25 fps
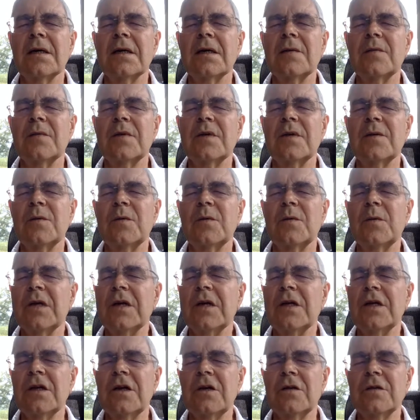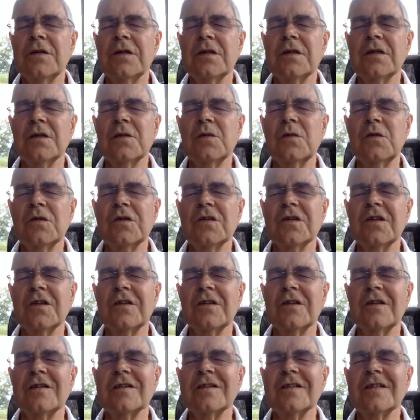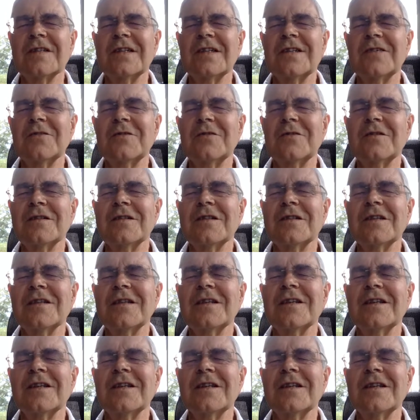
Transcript: Maybe we can notice more subtle sounds.